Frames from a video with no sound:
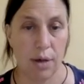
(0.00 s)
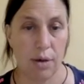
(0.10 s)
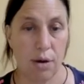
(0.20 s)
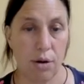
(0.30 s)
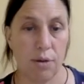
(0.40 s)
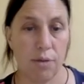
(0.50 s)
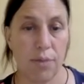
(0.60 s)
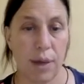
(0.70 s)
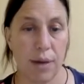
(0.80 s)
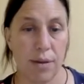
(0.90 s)
Cognitive
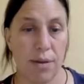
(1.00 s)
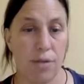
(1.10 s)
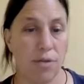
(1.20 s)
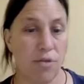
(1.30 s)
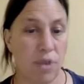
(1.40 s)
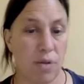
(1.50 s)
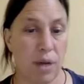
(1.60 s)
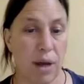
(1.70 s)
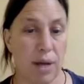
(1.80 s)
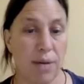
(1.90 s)
patterns such as
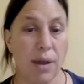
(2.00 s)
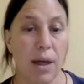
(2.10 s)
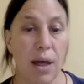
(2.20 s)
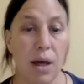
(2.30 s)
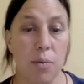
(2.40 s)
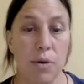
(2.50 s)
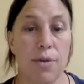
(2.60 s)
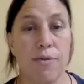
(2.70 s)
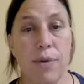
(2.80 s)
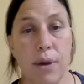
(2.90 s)
generalizing,
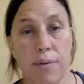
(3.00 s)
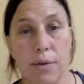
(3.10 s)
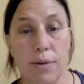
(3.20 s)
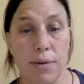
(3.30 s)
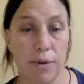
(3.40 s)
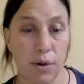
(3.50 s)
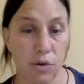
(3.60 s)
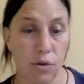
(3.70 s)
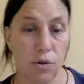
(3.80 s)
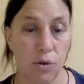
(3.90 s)
helpless, fearful,
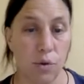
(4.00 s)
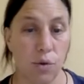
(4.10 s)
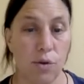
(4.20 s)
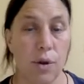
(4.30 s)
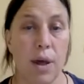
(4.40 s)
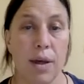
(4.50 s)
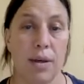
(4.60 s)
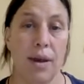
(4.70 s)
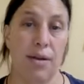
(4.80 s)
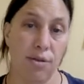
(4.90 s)
dysfunctional thoughts,
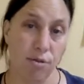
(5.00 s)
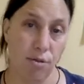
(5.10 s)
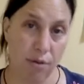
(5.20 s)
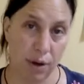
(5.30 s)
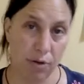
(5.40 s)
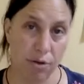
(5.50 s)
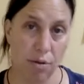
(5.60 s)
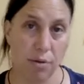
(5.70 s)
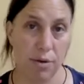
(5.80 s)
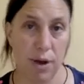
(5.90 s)
catastrophic
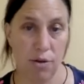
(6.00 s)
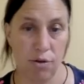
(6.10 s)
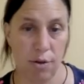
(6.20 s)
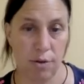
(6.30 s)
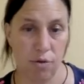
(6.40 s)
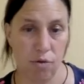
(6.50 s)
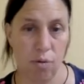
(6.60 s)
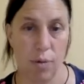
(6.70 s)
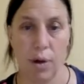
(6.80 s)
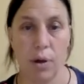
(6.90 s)
interpretations of
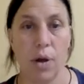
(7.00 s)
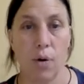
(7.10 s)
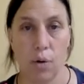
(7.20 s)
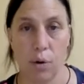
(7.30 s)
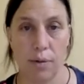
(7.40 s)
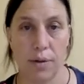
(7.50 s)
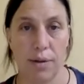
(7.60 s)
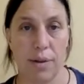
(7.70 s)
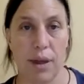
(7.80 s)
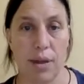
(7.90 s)
trauma. All of
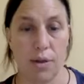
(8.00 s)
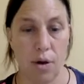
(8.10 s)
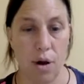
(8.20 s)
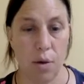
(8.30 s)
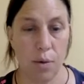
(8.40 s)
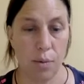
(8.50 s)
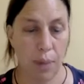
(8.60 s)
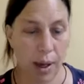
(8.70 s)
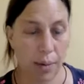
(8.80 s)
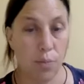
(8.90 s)
these things will
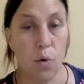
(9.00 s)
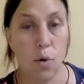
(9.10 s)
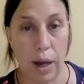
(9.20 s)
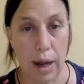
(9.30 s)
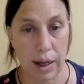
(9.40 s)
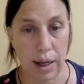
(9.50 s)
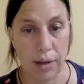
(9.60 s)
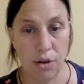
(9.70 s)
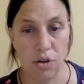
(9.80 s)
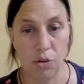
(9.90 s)
make it more likely
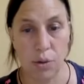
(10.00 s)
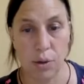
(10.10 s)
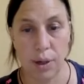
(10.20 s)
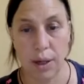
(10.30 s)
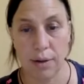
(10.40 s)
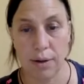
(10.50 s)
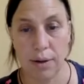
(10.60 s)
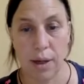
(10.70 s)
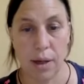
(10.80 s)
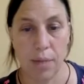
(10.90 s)
that you will get
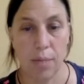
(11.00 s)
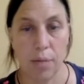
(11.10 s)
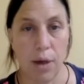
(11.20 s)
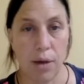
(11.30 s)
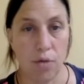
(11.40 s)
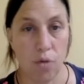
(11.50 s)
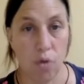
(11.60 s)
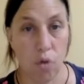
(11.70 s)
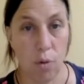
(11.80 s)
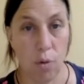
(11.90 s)
a
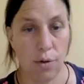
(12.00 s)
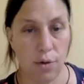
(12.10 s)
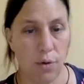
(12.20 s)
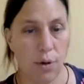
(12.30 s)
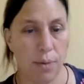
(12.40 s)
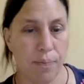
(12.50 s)
trauma disorder